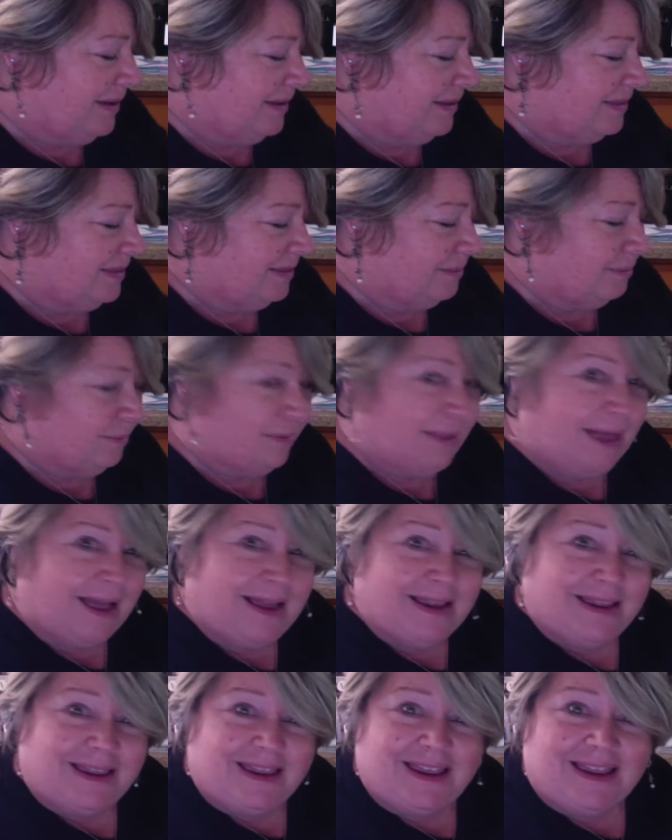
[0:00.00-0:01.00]
the
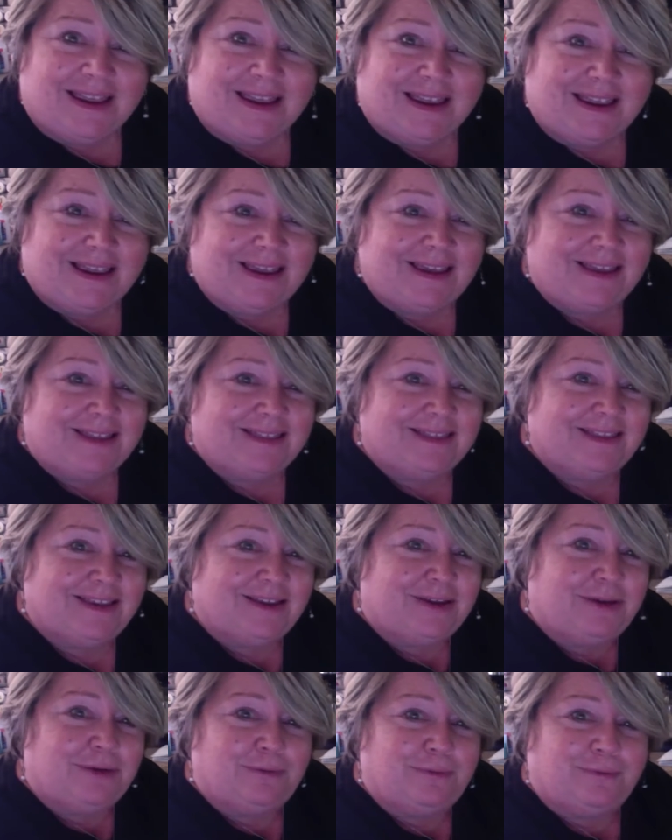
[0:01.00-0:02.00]
black ink that
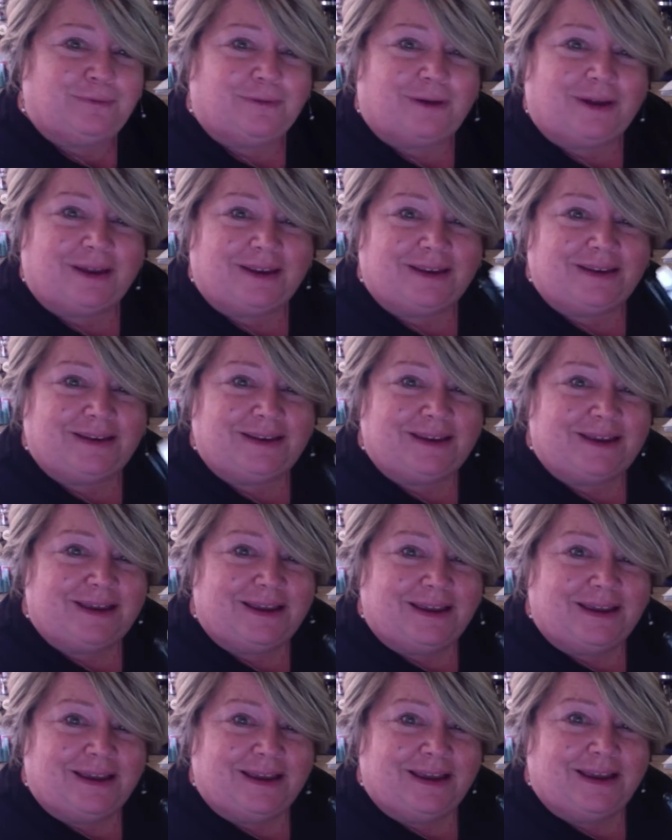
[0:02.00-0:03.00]
you find
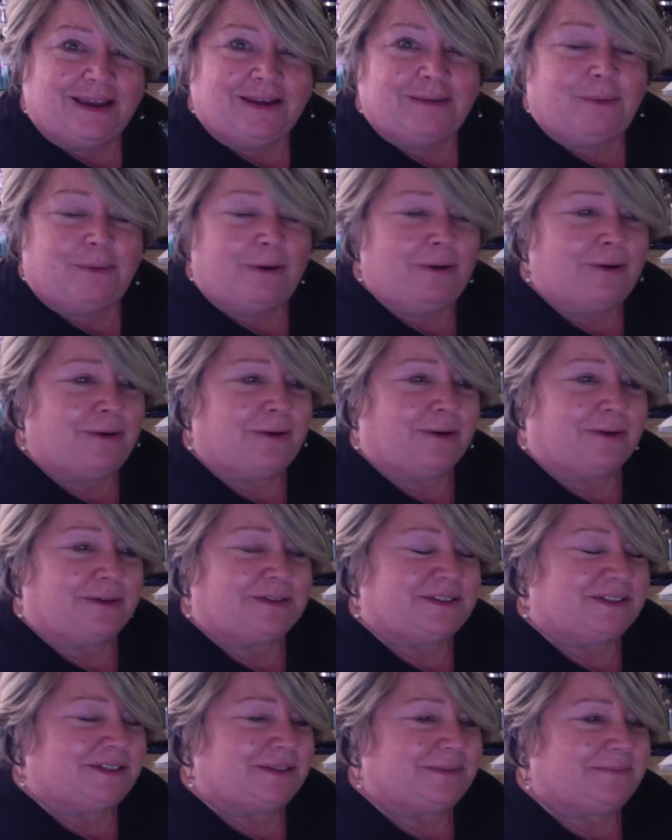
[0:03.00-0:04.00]
in
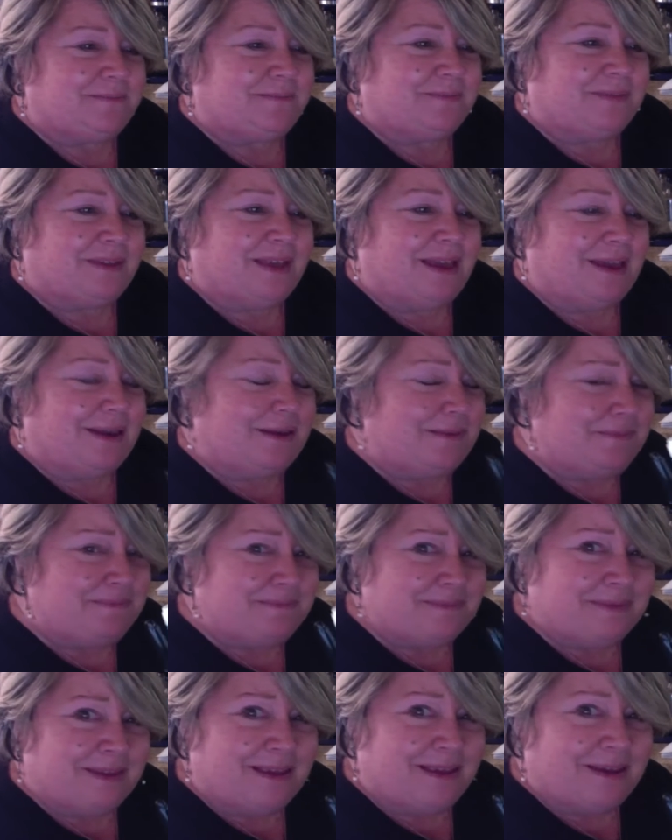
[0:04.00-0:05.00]
markers. Okay?
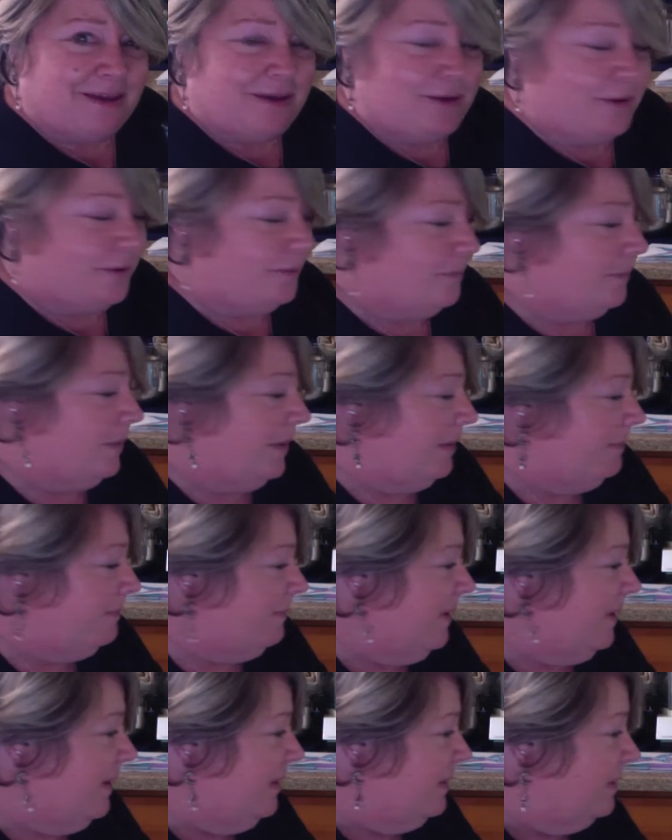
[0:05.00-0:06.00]
Well,
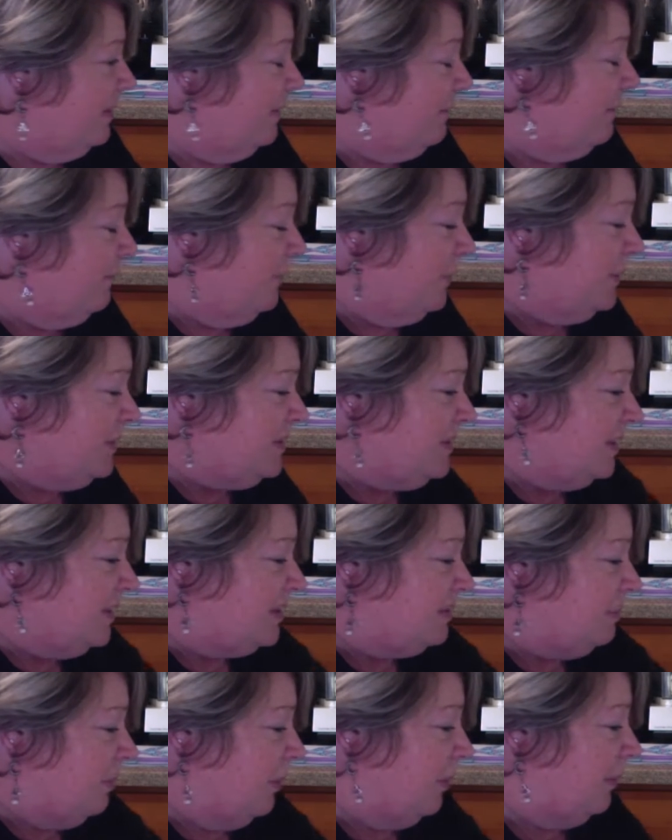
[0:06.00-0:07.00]
the first
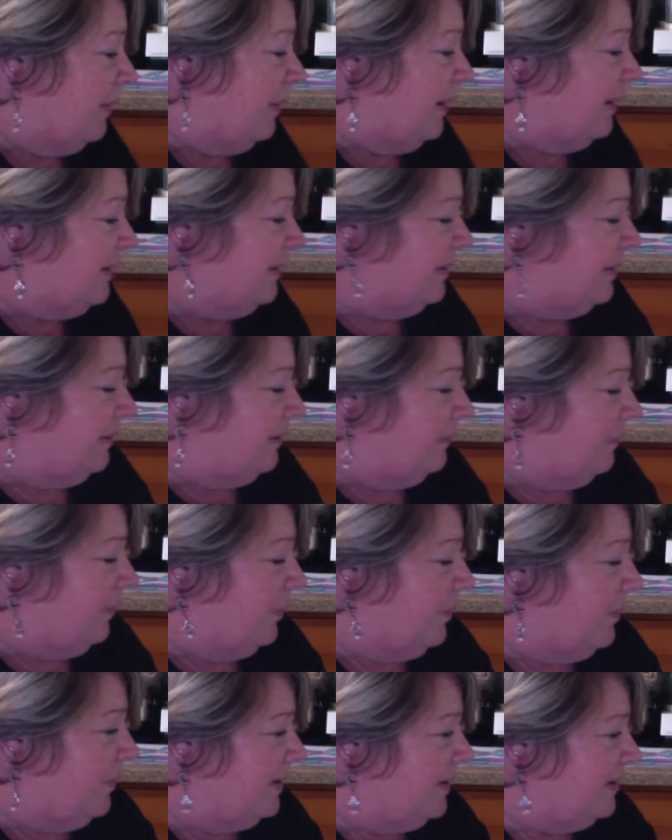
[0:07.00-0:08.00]
experiment that we're
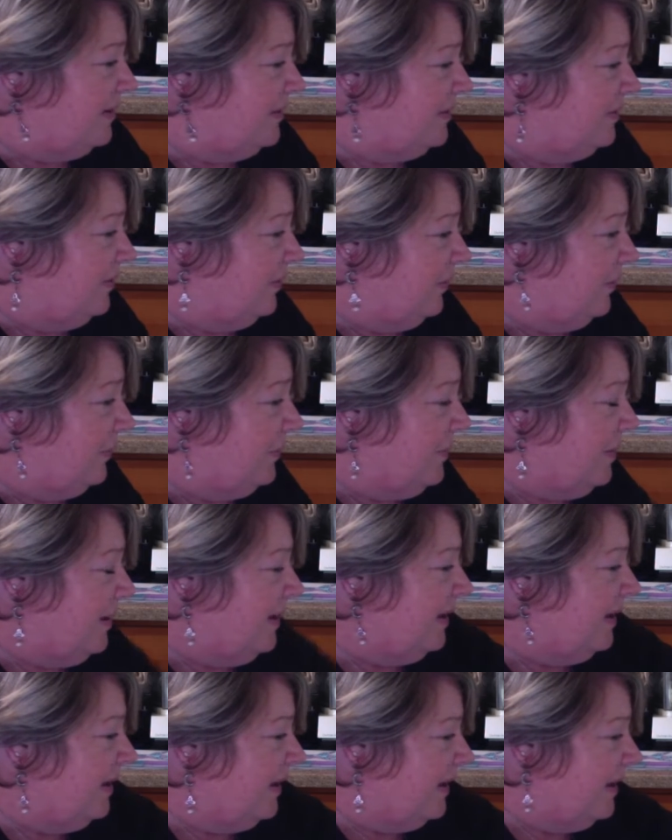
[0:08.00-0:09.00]
going to do
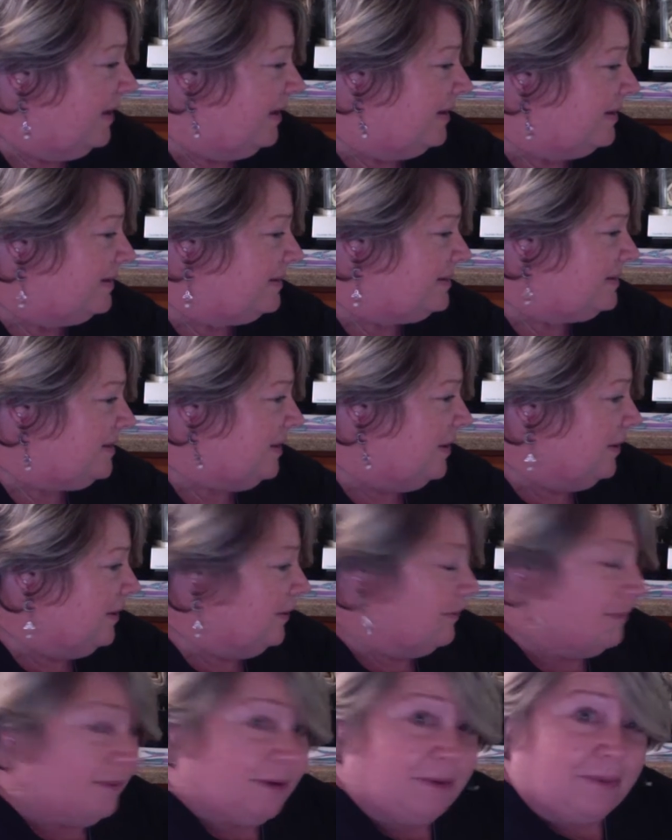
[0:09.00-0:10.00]
is
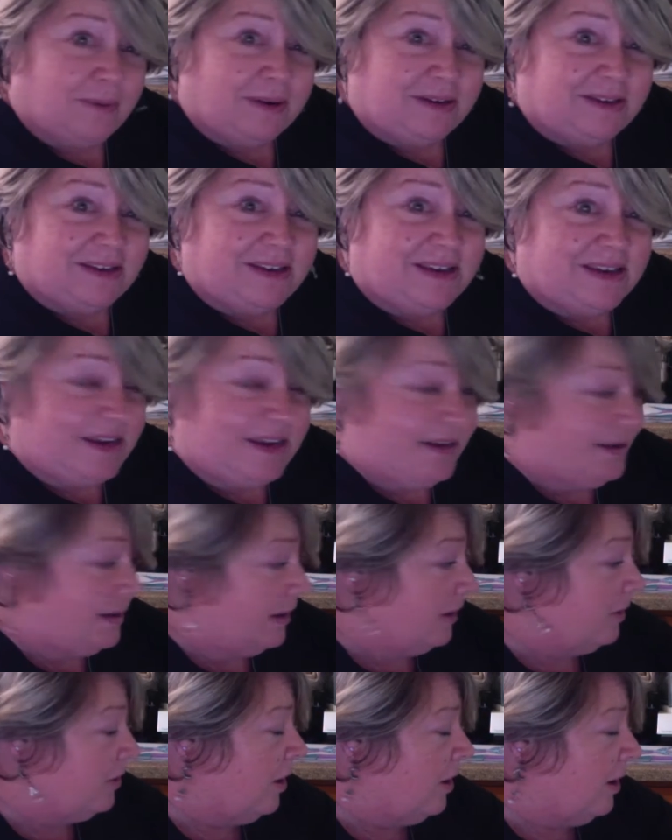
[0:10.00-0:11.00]
we're going to need
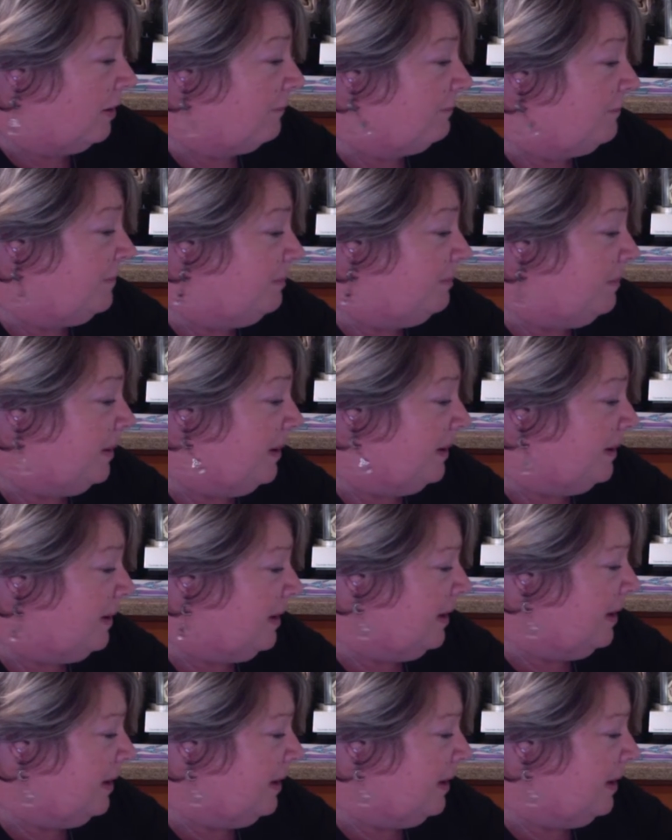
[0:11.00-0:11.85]
a coffee mug.